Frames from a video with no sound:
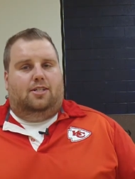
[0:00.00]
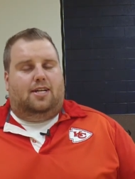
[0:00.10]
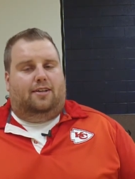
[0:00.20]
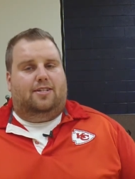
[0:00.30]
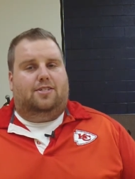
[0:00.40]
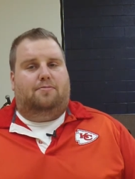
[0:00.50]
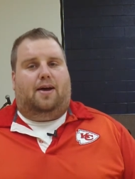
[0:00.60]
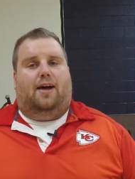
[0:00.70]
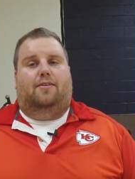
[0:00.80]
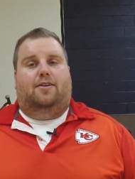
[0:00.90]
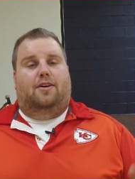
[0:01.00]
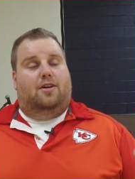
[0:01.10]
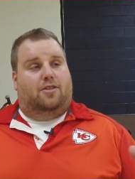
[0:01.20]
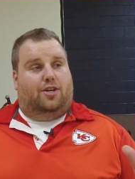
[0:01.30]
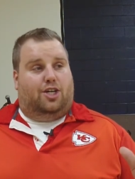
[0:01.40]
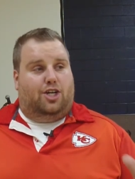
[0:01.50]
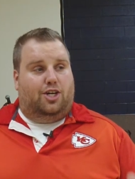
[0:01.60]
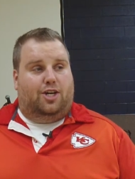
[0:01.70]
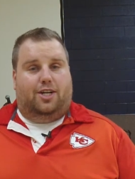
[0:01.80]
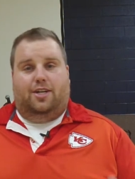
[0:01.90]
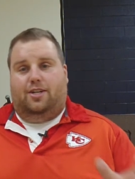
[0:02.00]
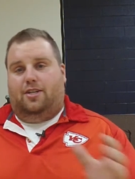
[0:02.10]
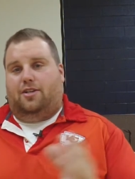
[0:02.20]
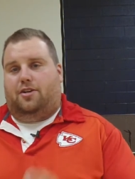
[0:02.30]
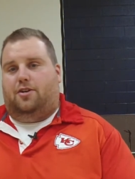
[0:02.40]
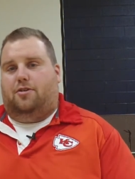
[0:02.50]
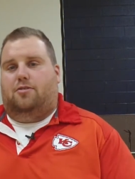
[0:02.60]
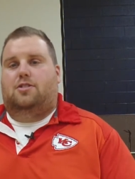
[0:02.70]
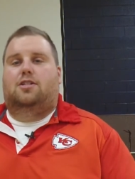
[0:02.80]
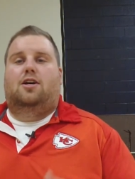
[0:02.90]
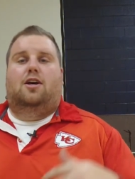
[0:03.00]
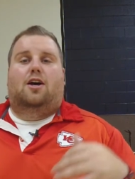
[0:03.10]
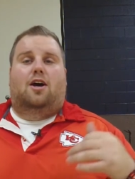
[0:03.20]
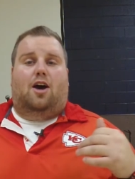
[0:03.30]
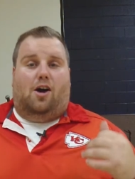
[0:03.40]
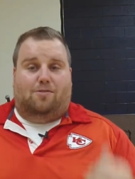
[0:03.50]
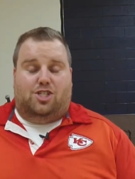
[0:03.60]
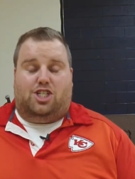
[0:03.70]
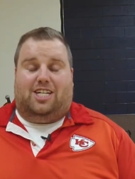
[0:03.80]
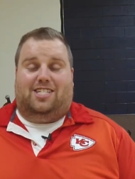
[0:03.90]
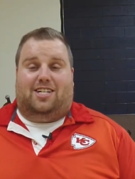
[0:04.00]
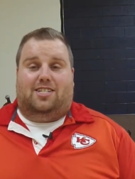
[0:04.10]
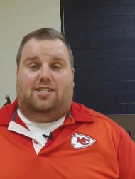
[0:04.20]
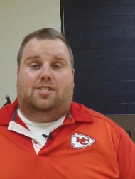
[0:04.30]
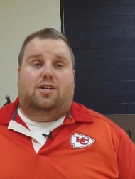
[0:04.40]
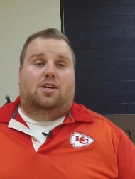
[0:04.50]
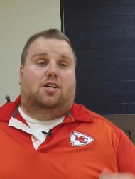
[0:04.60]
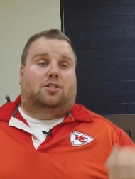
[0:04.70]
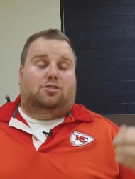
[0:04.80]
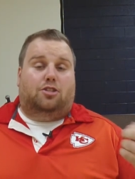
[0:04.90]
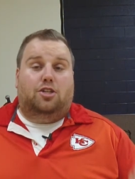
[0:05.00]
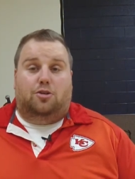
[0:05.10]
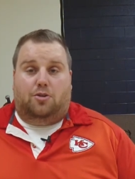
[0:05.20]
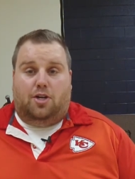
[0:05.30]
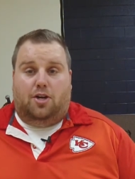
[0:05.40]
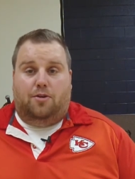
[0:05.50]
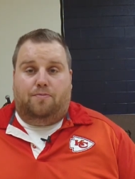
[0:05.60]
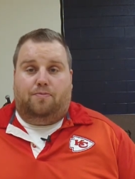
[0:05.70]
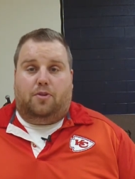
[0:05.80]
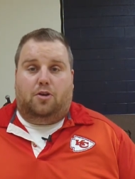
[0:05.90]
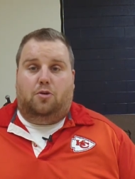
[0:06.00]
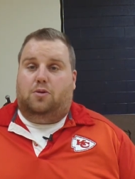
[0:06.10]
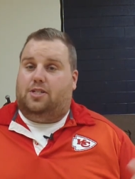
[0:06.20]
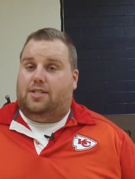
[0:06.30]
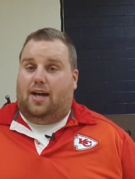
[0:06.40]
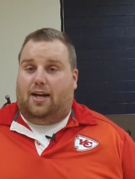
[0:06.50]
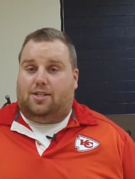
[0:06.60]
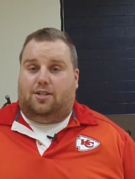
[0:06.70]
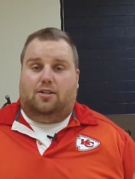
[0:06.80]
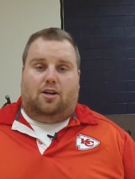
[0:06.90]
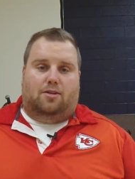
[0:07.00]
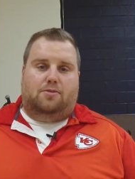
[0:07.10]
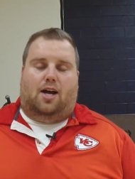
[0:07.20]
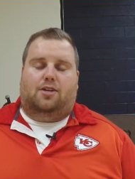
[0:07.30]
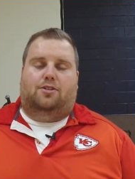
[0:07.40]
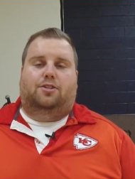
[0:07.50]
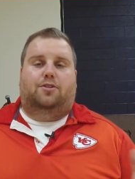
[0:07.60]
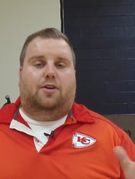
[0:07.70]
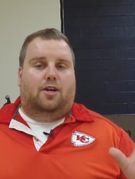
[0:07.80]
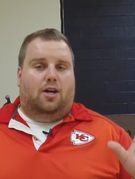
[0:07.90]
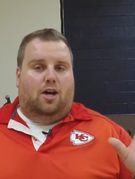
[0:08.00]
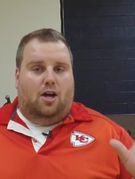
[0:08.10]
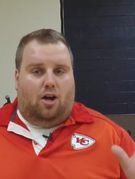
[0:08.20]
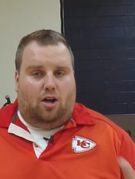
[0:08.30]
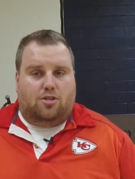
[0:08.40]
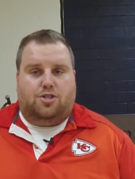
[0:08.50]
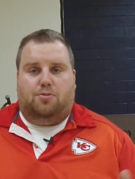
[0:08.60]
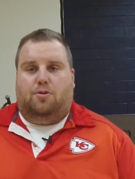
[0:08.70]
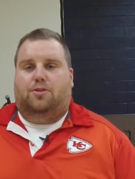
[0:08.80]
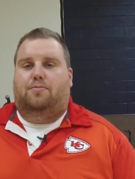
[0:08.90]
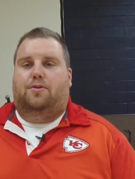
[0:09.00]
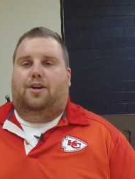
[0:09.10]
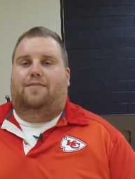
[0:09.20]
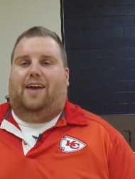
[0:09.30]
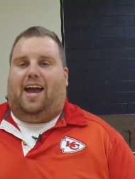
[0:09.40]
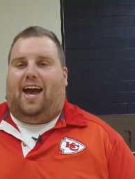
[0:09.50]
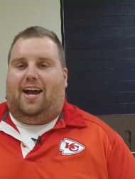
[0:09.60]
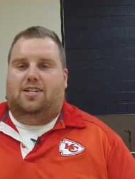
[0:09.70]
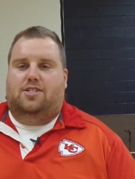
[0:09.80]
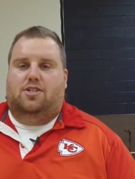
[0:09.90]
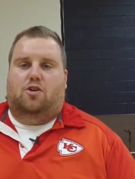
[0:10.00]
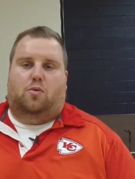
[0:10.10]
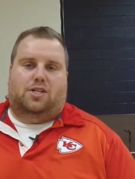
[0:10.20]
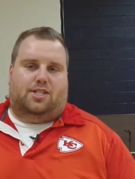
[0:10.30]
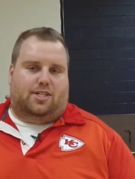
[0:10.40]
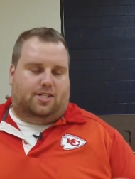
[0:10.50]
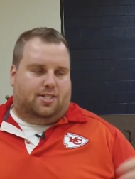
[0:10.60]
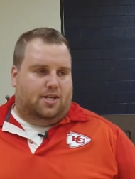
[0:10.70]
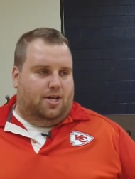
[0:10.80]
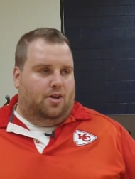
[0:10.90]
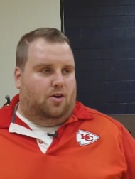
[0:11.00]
tell us about the good news of Jesus. Luke, who was a doctor, call him Dr. Luke, also wrote the book of Acts, which is